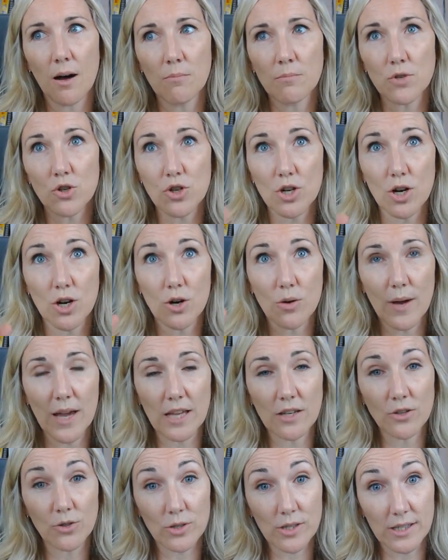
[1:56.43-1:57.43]
show,
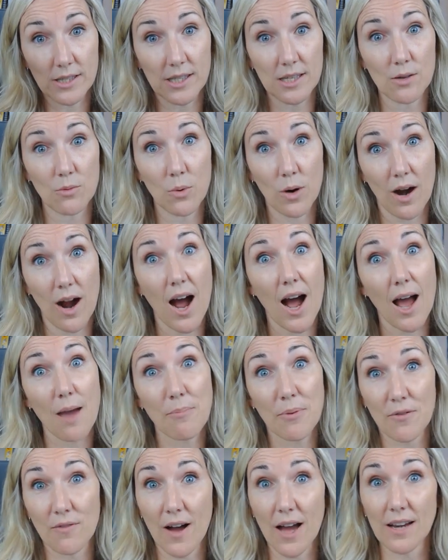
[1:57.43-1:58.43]
and you'll see where I
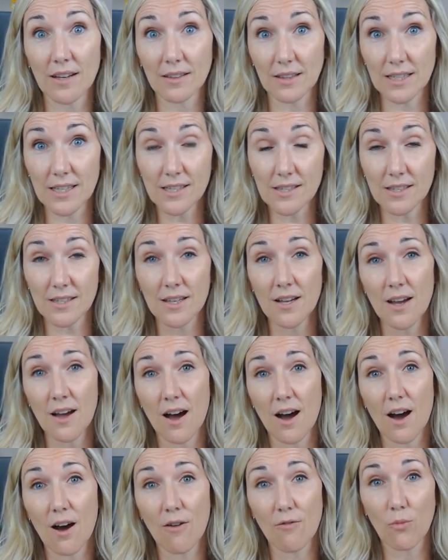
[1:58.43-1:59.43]
provide a list
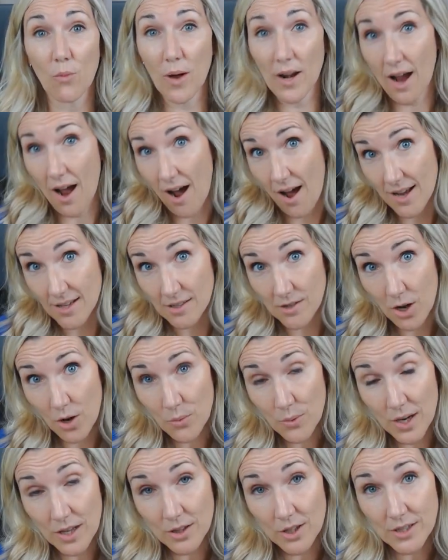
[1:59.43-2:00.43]
of what I saw
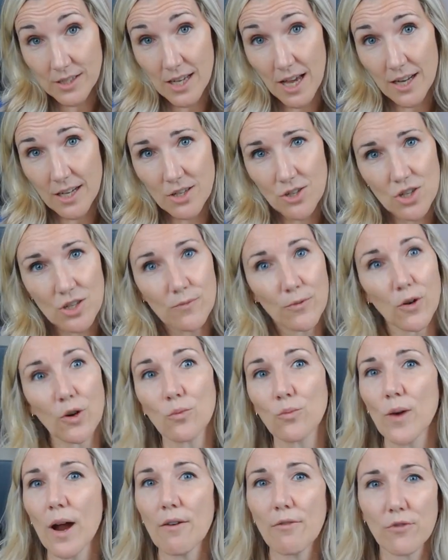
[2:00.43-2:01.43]
when I looked at it, just for a
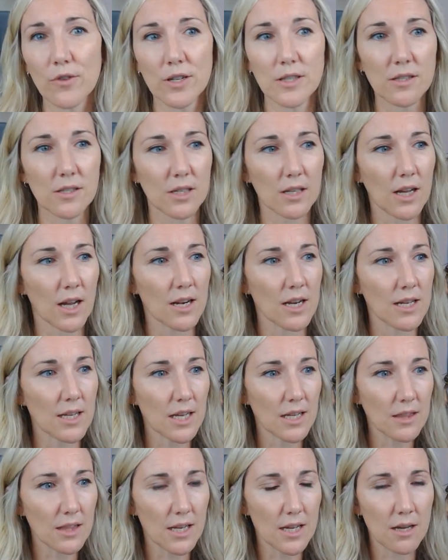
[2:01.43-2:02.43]
reference to kind of
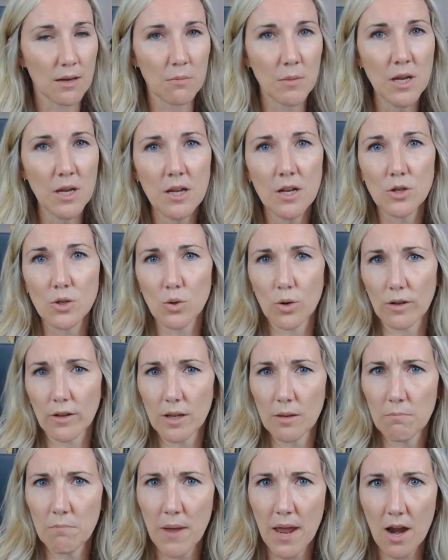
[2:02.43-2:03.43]
get them sort of
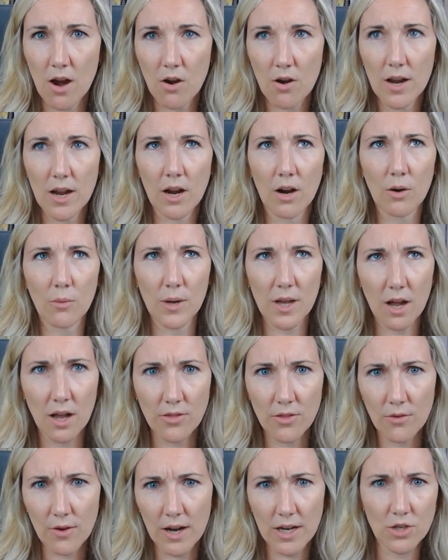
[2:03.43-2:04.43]
comparing, are we on
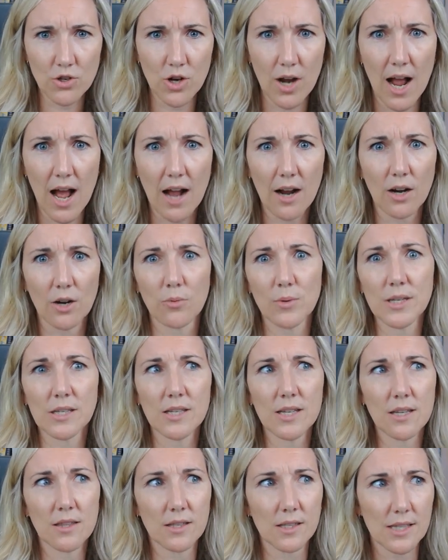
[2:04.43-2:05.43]
the right track? Are we
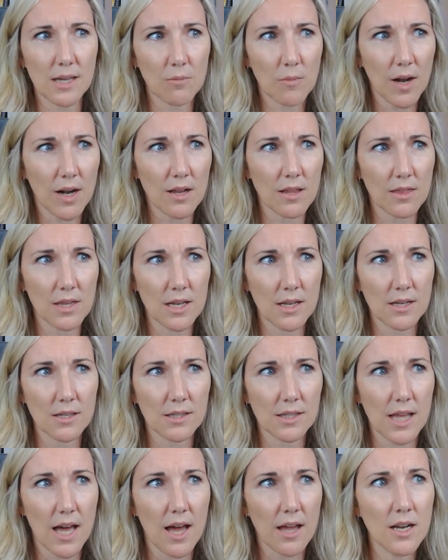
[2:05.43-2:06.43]
seeing the same kind of things
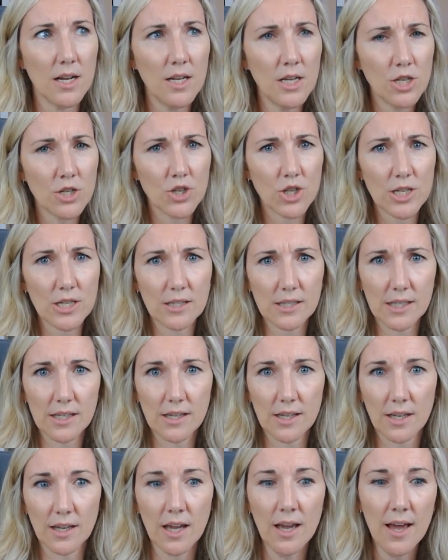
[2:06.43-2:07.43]
that she's
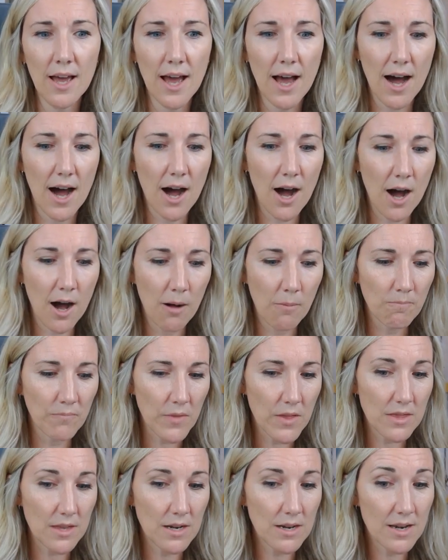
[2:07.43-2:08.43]
seeing?
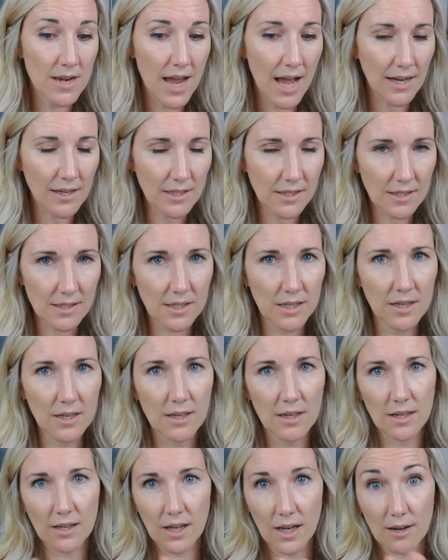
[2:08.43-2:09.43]
The next
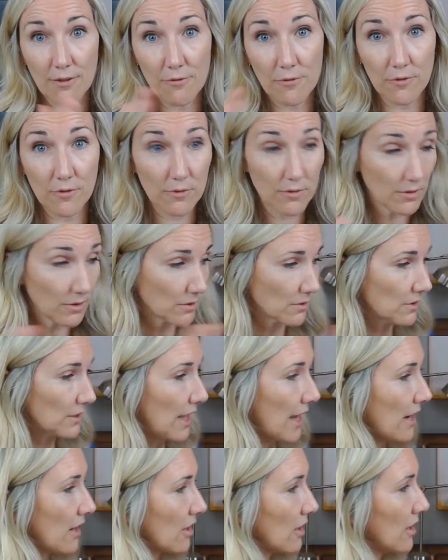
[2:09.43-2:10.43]
kind of
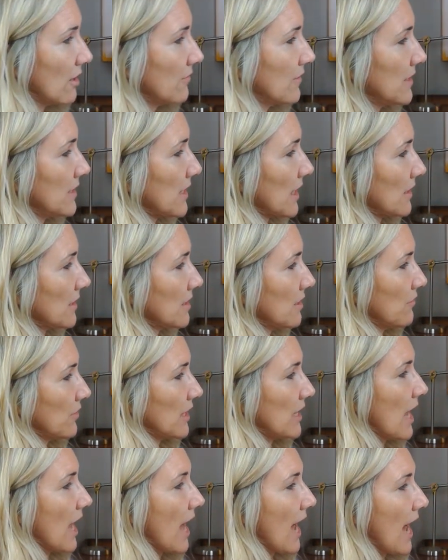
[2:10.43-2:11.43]
layer of this
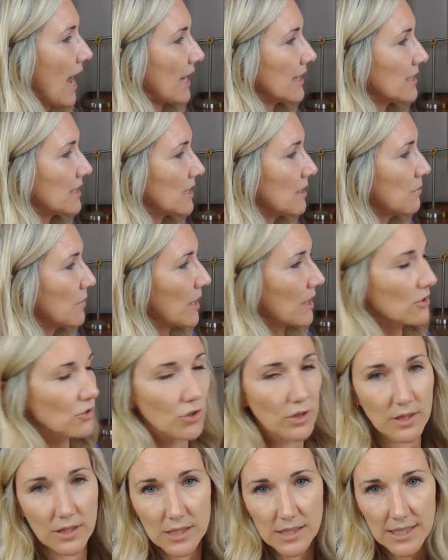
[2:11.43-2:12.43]
activity has them
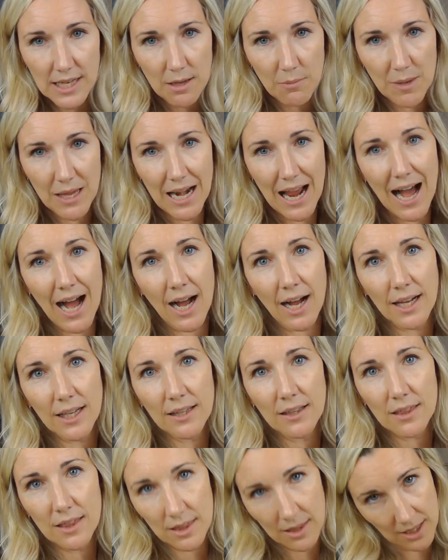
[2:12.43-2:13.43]
answering the statement, I
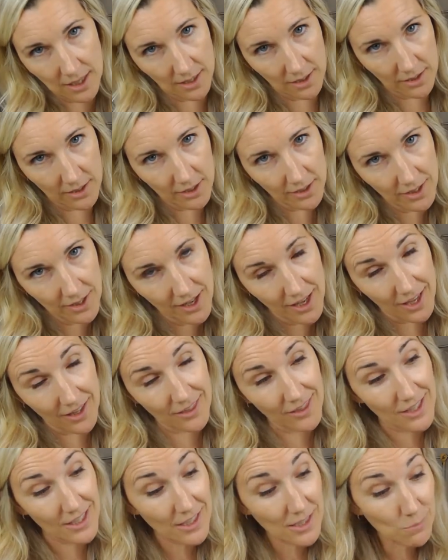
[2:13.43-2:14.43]
think.
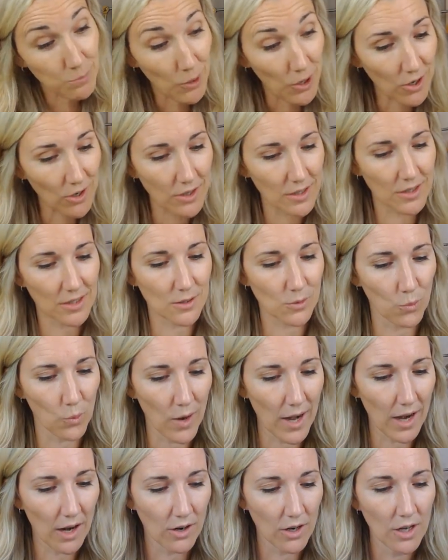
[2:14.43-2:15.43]
And this part is
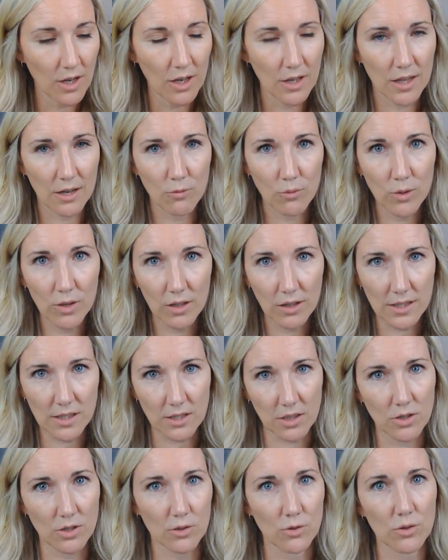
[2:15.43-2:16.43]
where they really
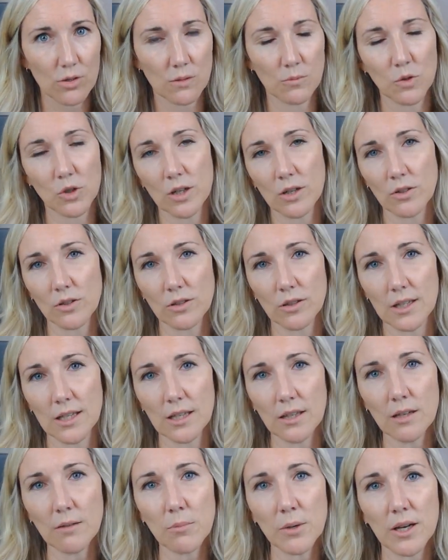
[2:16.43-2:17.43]
start to do some critical
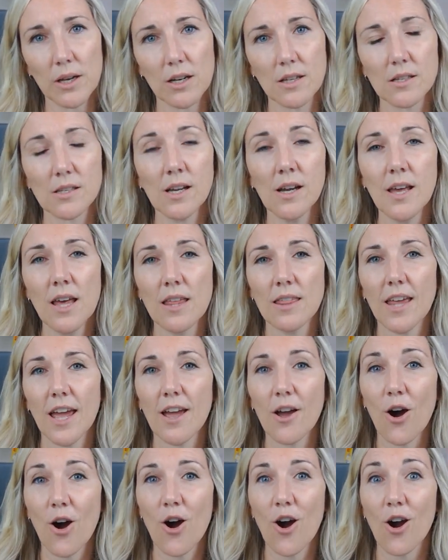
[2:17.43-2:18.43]
thinking, because
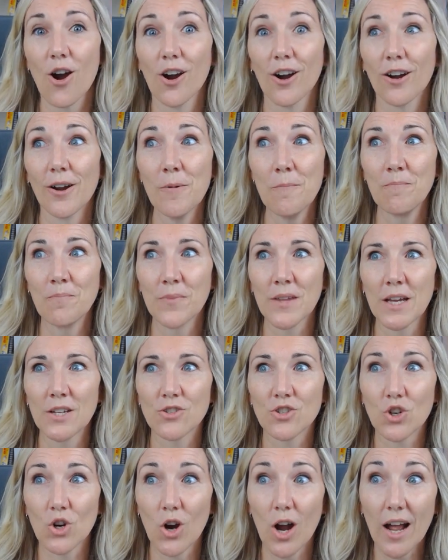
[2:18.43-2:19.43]
they are
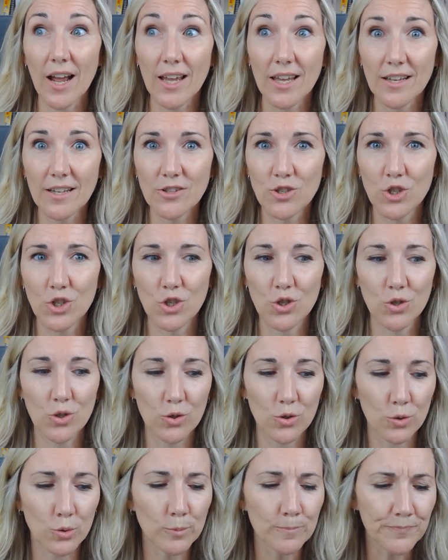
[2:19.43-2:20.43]
trying
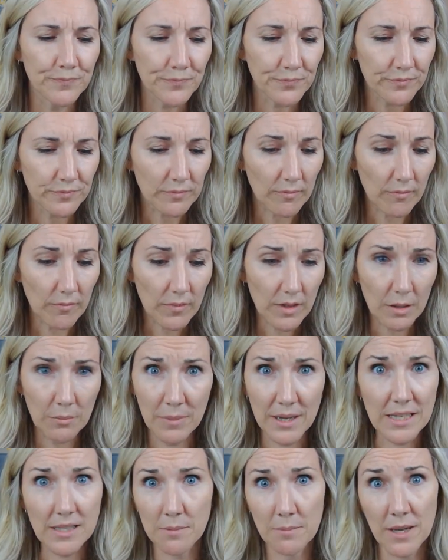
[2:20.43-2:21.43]
to
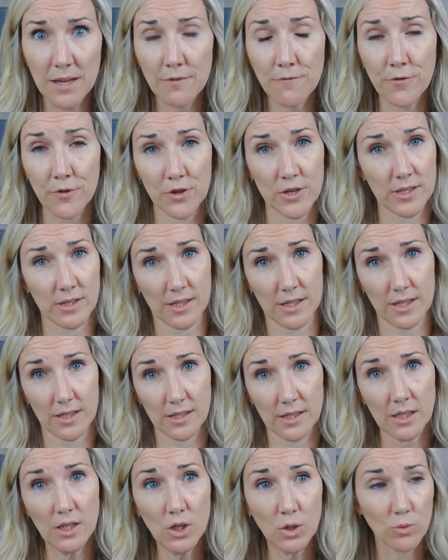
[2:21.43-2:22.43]
make some
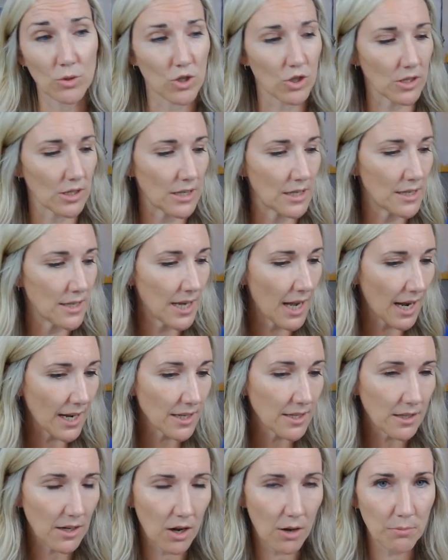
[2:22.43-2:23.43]
inferences, which is a
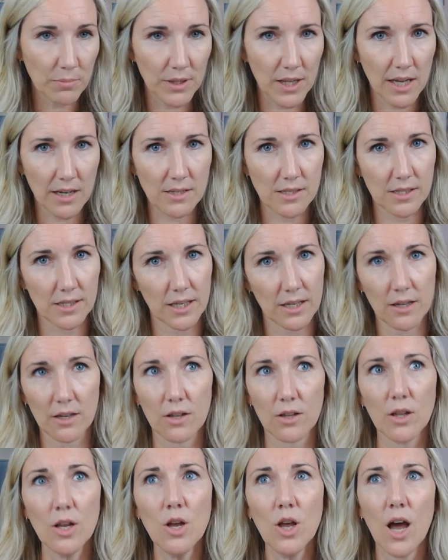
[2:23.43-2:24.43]
nice complex
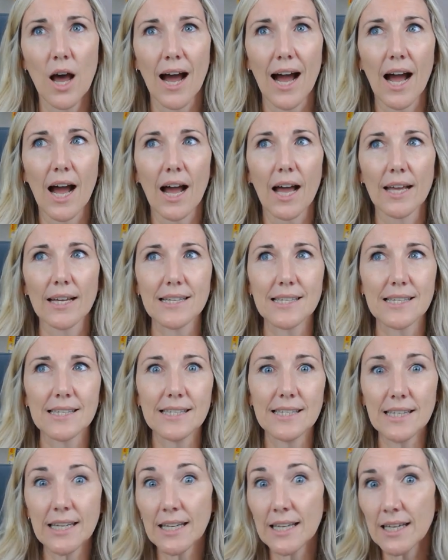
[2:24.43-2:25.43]
skill. I
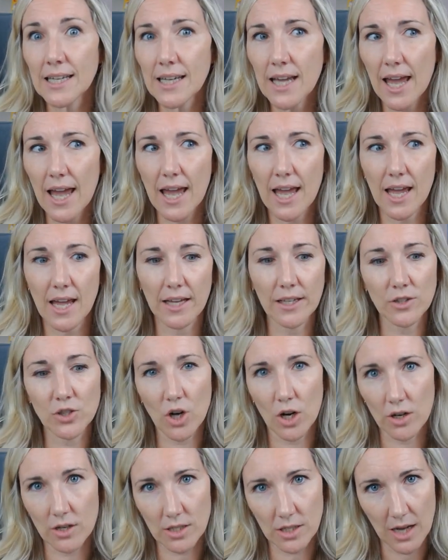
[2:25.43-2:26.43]
see a
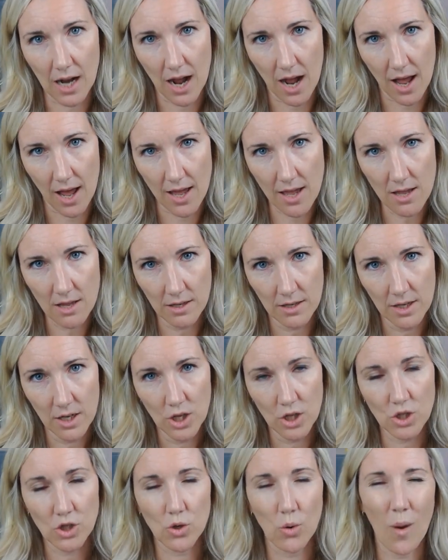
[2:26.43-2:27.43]
dark sky,
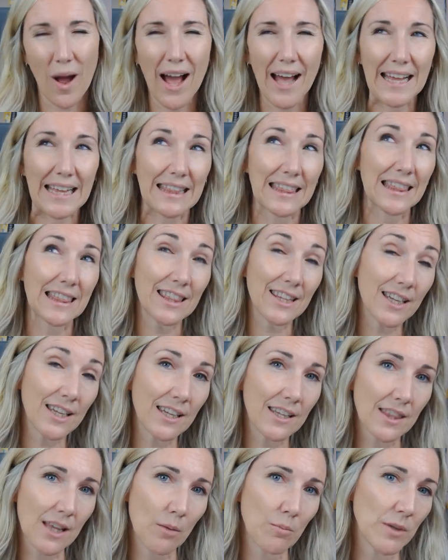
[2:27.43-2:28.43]
so I
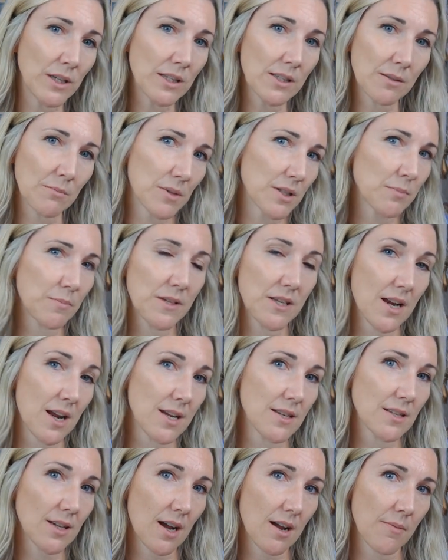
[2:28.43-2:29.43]
think that means it must be
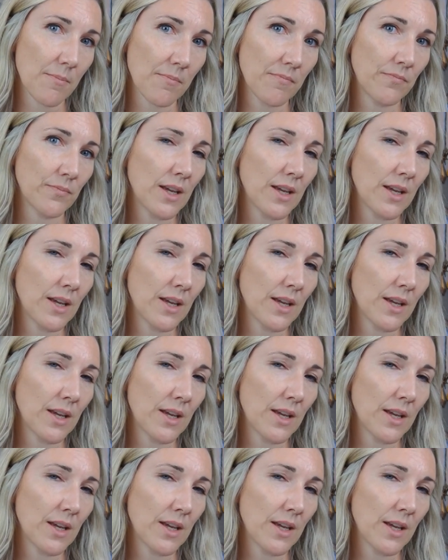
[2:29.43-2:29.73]
nighttime.